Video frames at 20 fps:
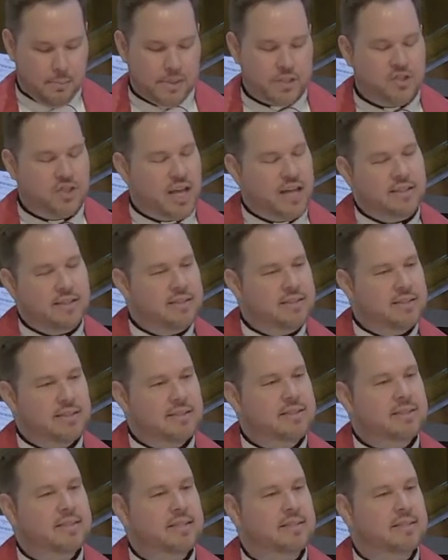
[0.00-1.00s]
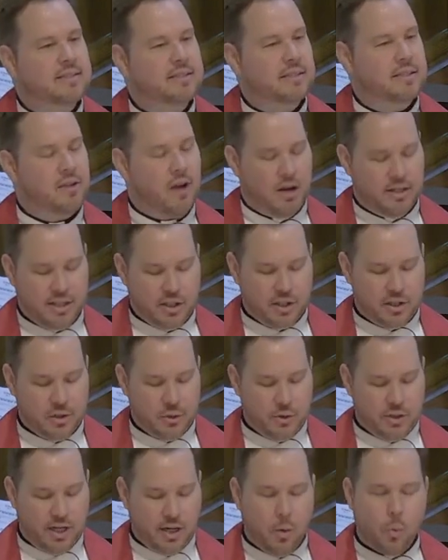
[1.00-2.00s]
But Jennings insisted on
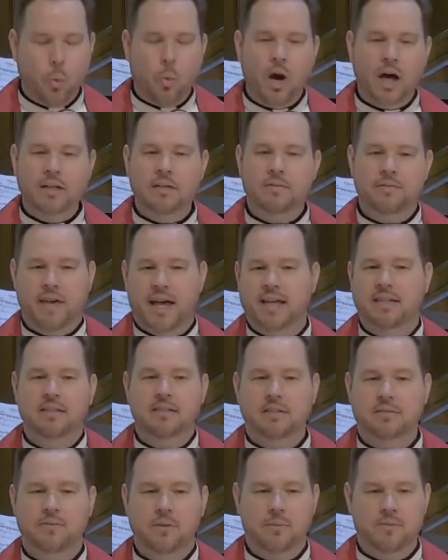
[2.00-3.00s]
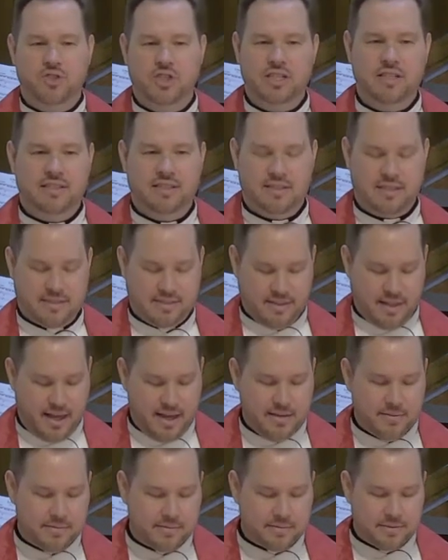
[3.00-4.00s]
including one event from Jesus'
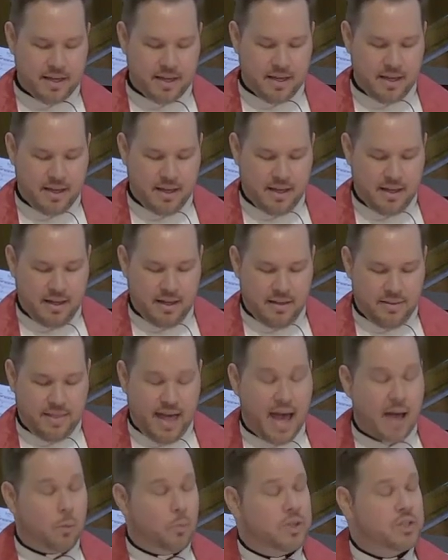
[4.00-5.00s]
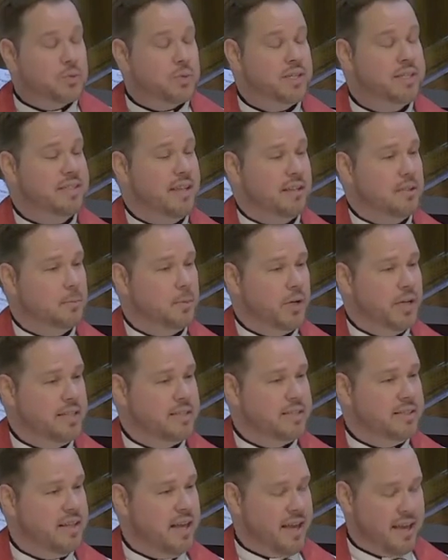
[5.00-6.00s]
life, that which we
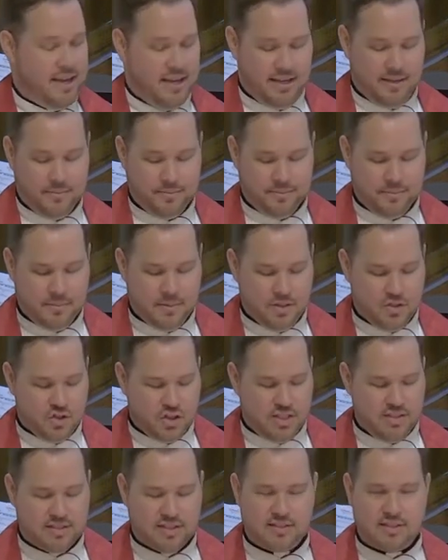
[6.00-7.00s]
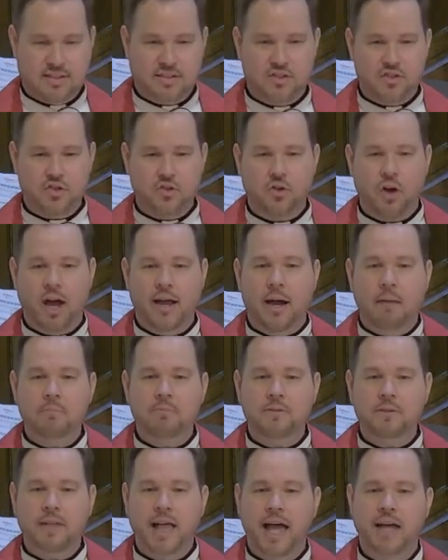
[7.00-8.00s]
celebrate today, Jesus'
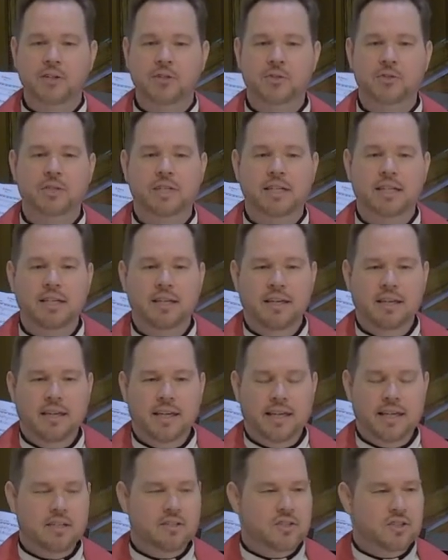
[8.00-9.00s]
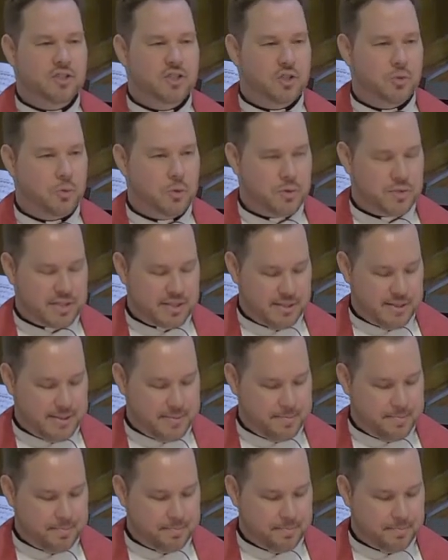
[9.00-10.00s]
triumphal entry into
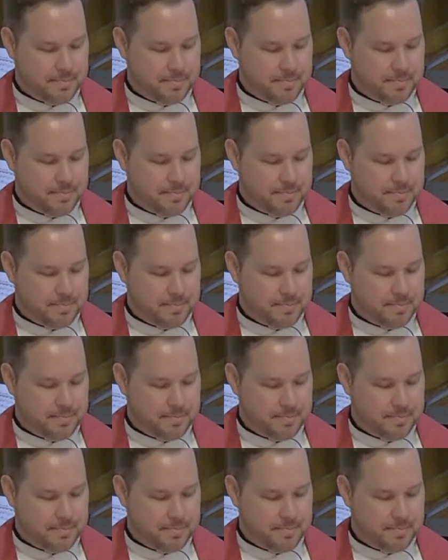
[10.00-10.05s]
Jerusalem.